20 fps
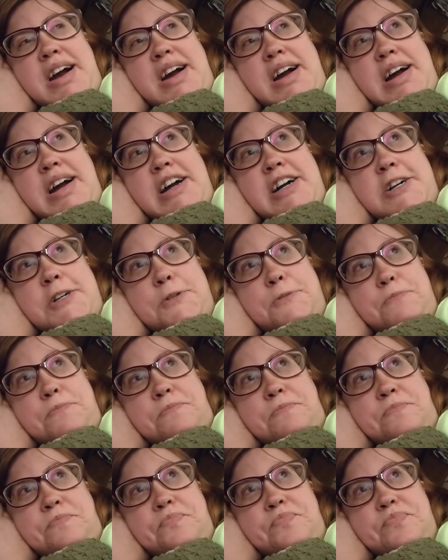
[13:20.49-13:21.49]

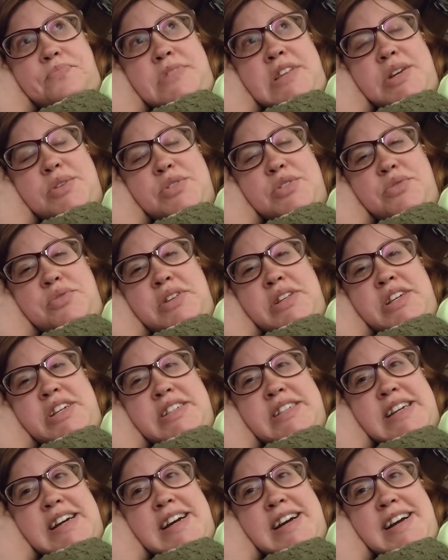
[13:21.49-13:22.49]
um, it was a really
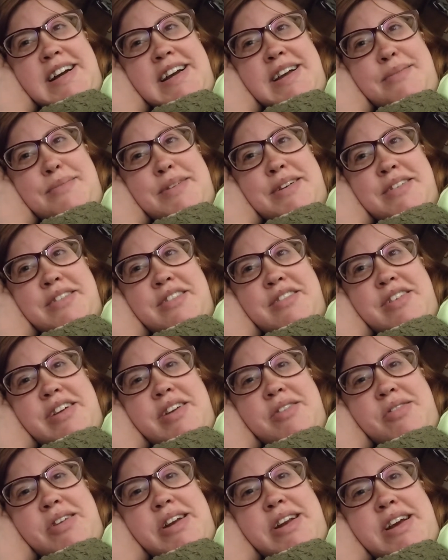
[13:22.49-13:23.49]
good time and a
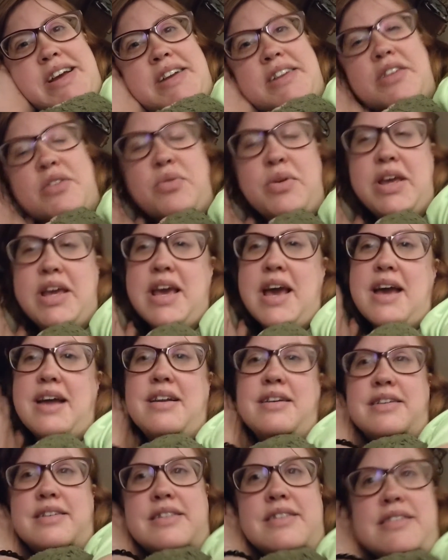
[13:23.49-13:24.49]
great way to end the
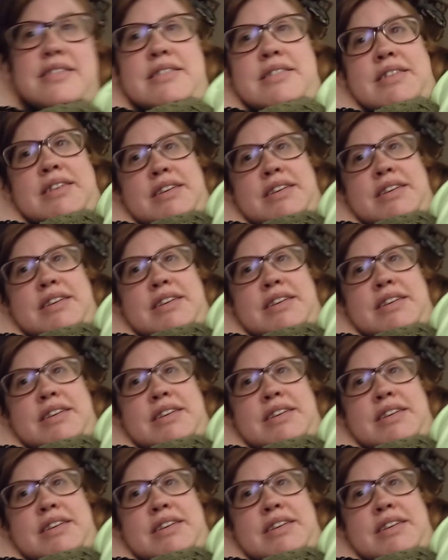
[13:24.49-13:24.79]
weekend.